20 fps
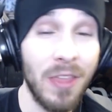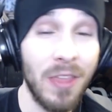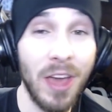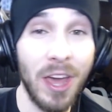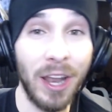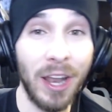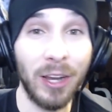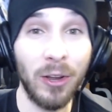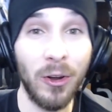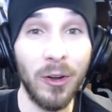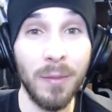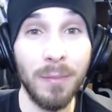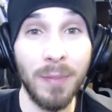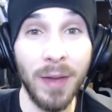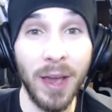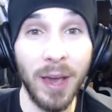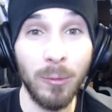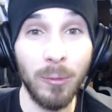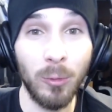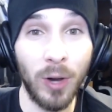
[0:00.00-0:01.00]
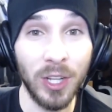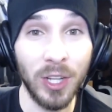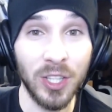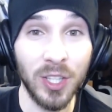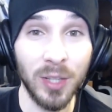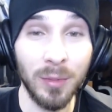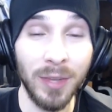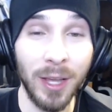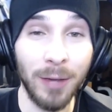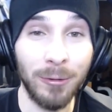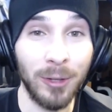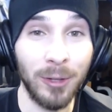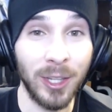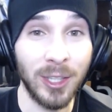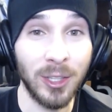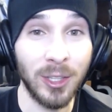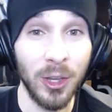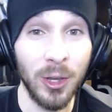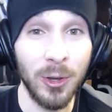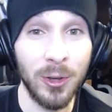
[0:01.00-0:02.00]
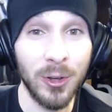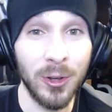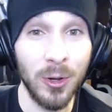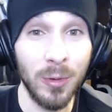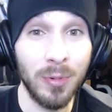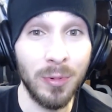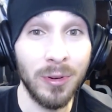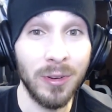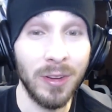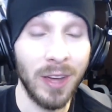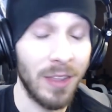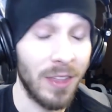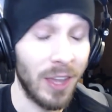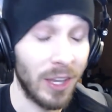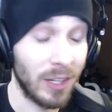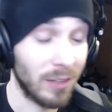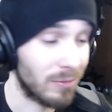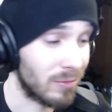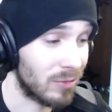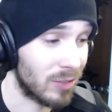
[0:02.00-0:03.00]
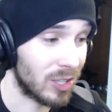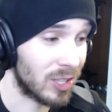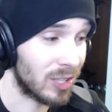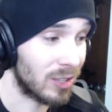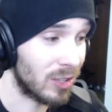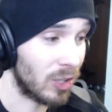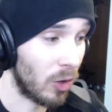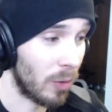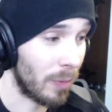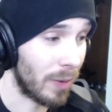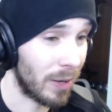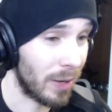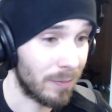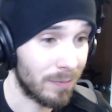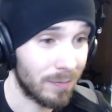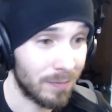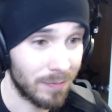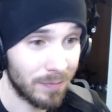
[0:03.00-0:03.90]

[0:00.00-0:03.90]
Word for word: And then I go to bed, watch some Netflix or YouTube, and then just go to bed.